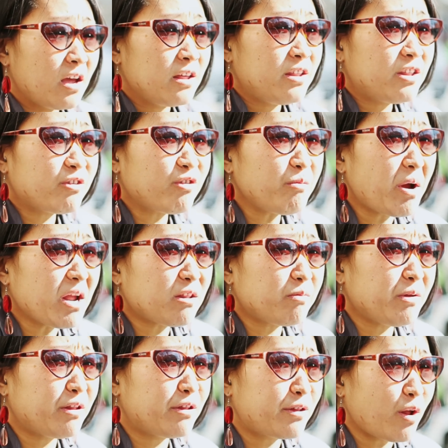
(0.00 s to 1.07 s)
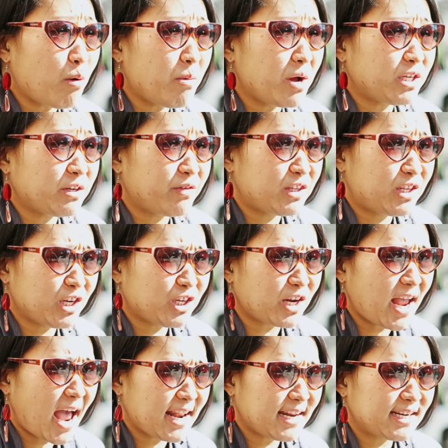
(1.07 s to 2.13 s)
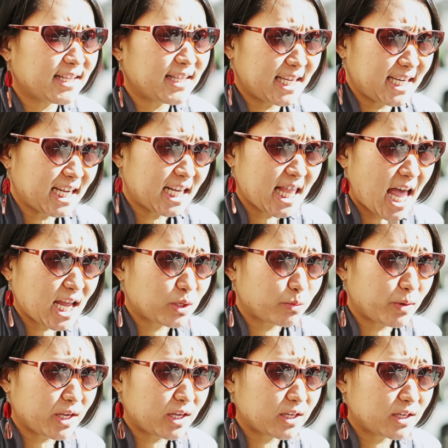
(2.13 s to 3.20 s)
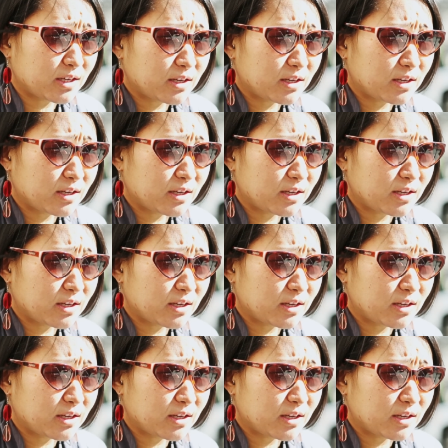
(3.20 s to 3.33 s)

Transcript: This reminds me so much of the dish I had at Alinea last week.